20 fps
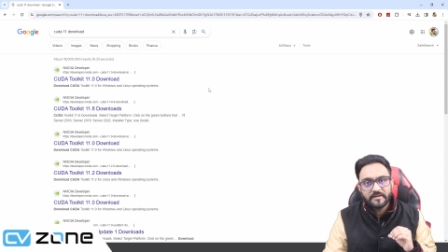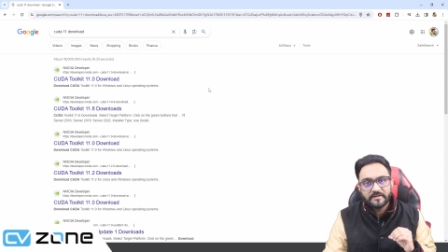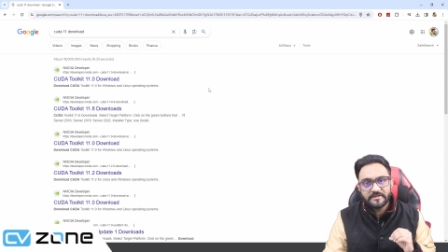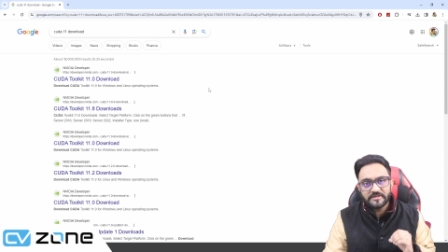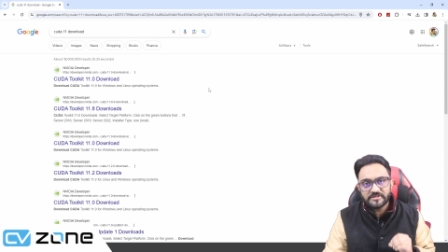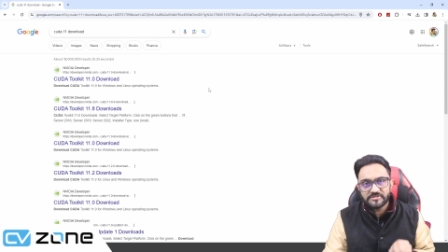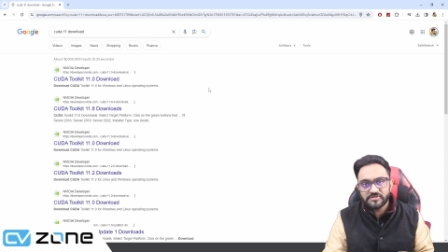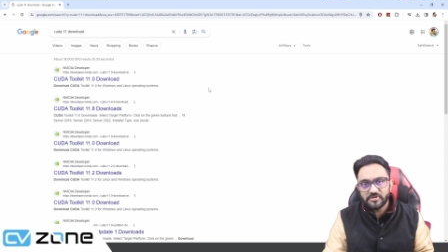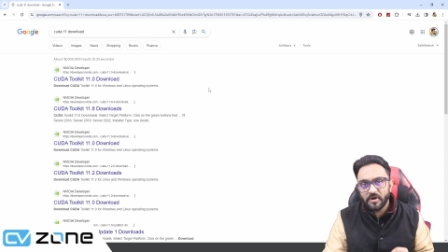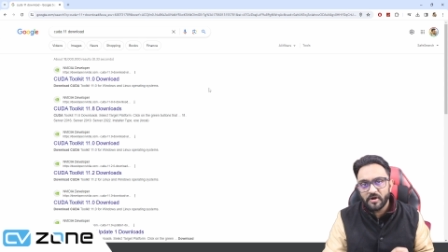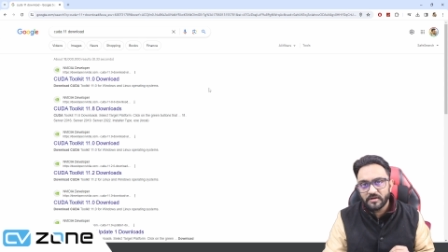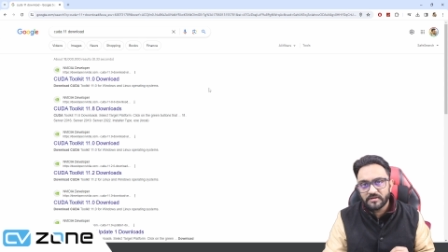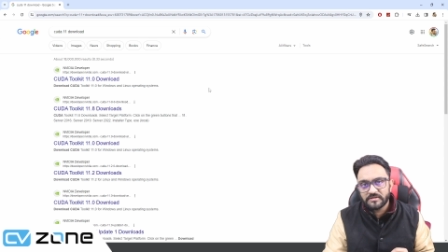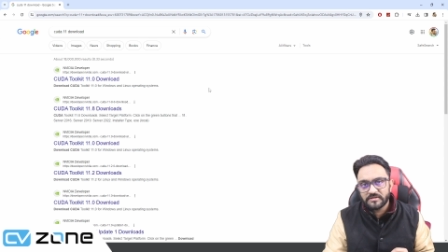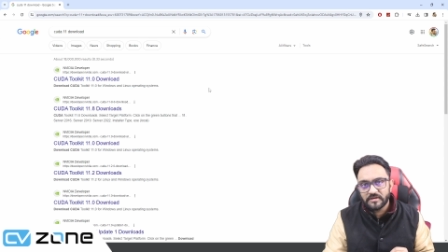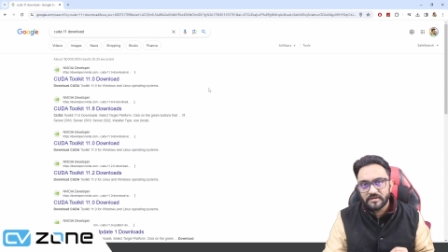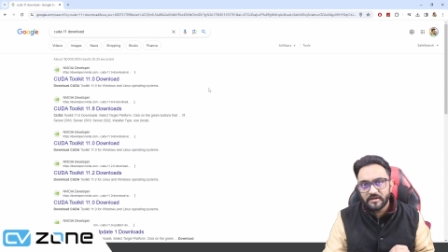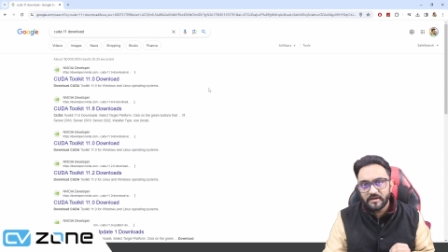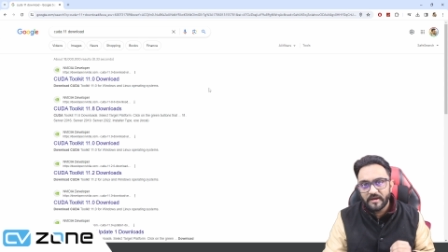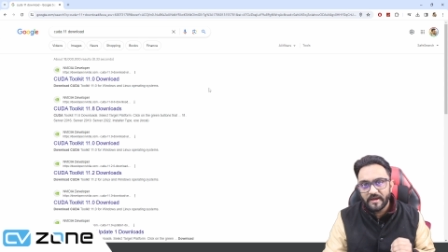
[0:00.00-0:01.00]
does not
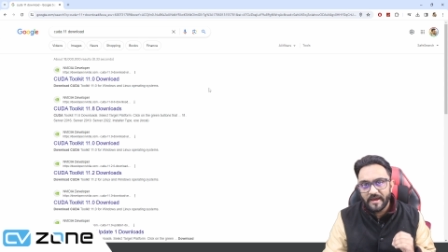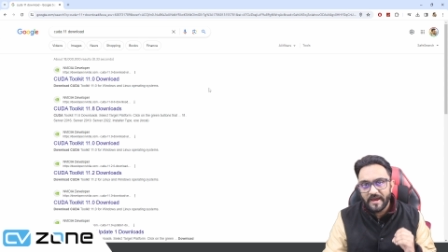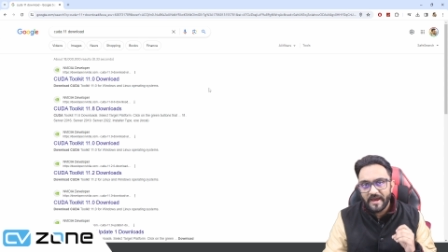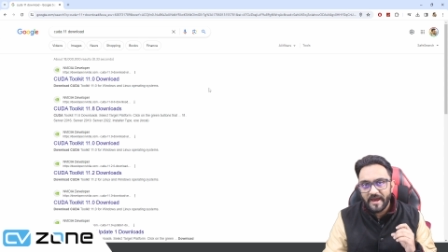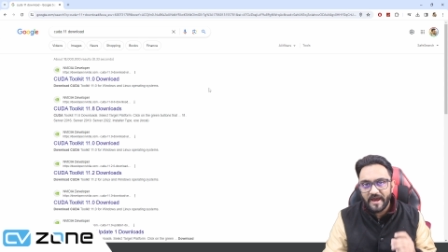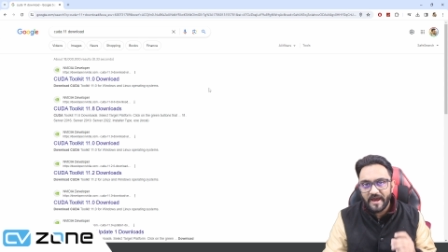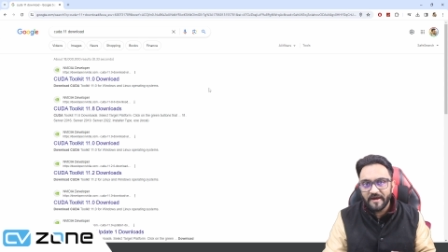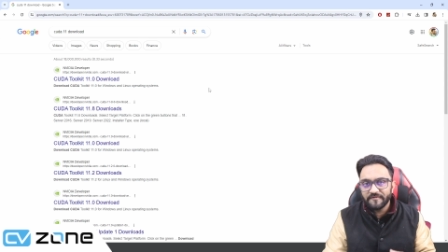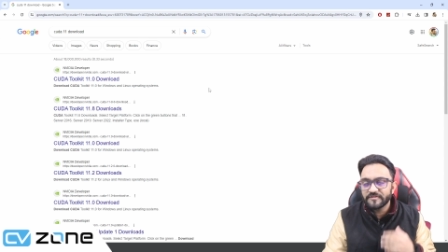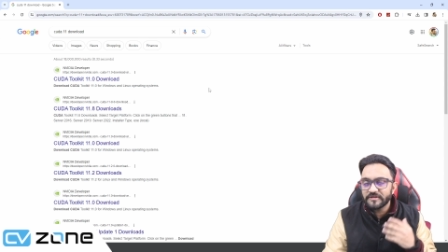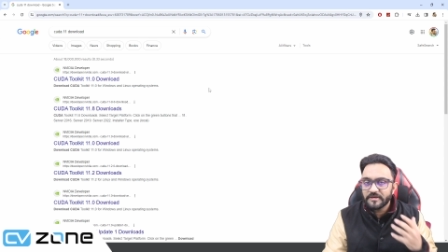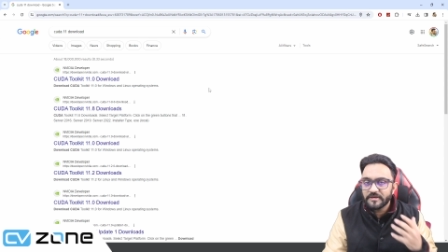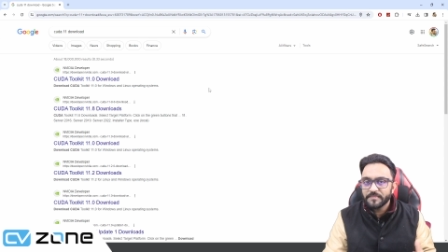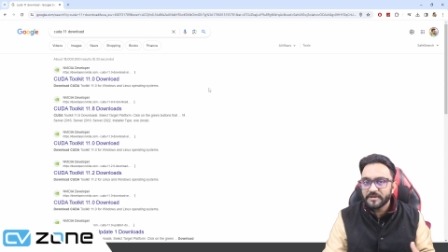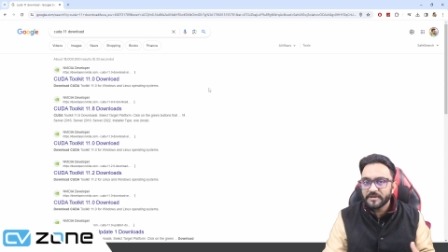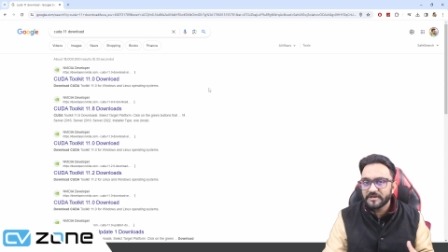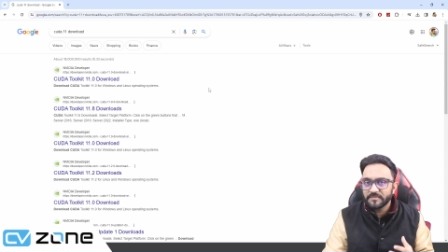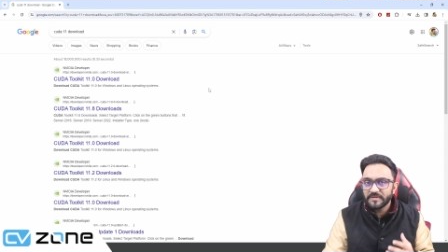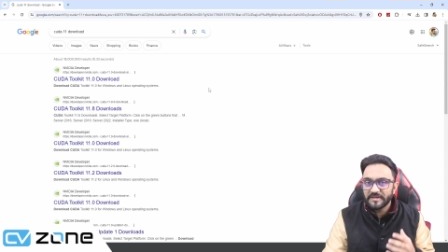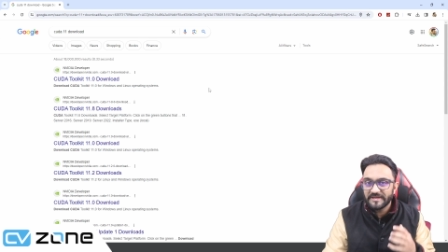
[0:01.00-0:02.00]
have the
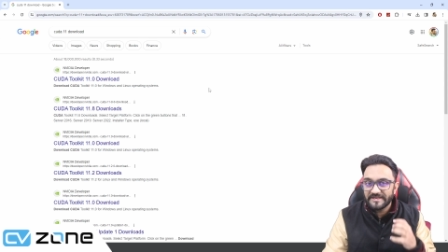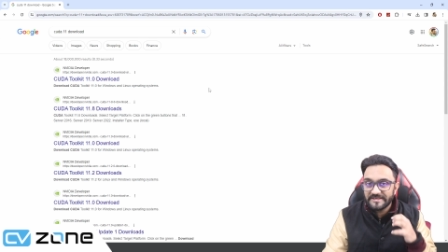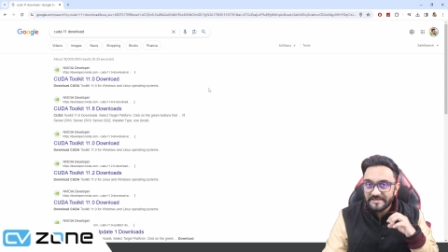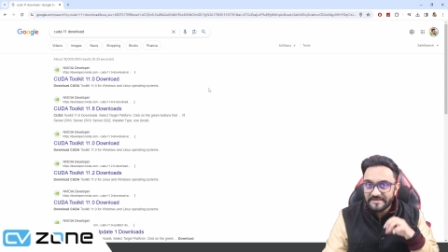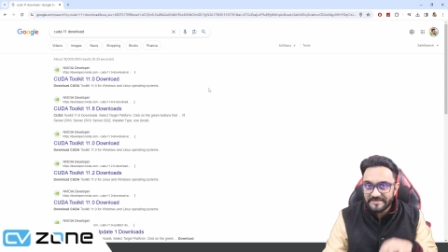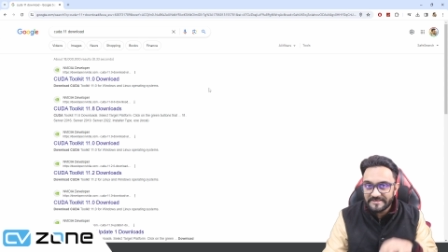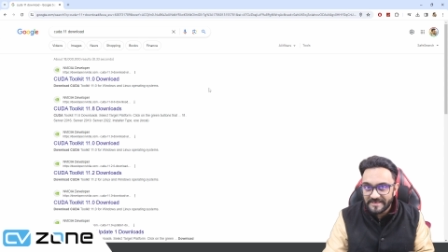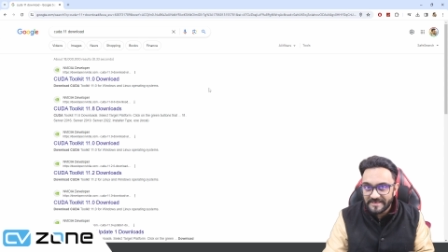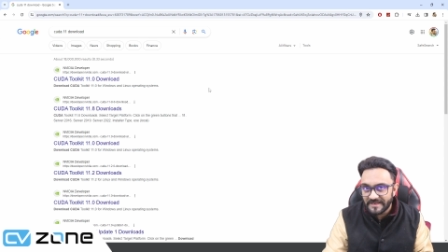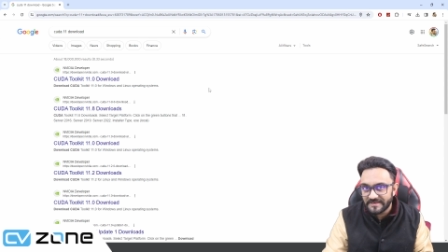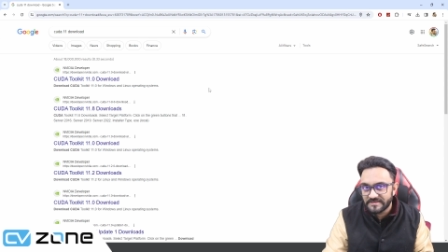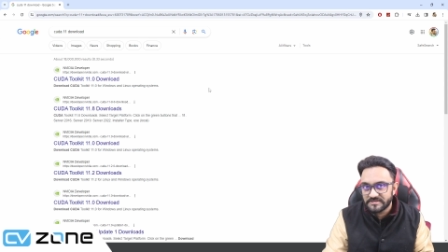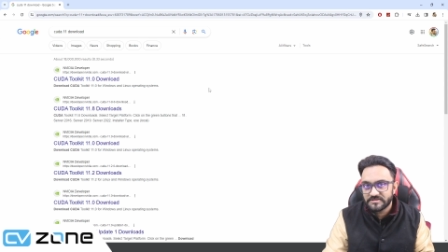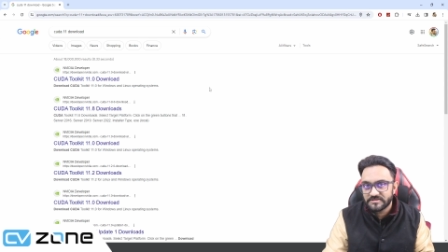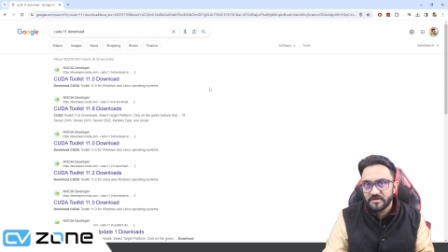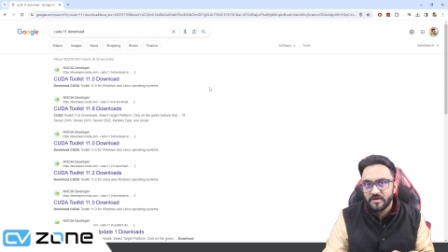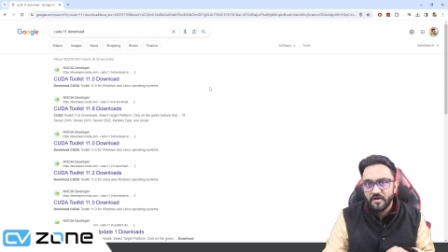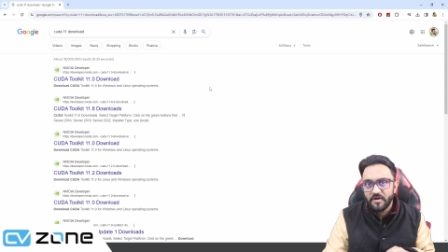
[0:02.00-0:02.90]
compatibility yet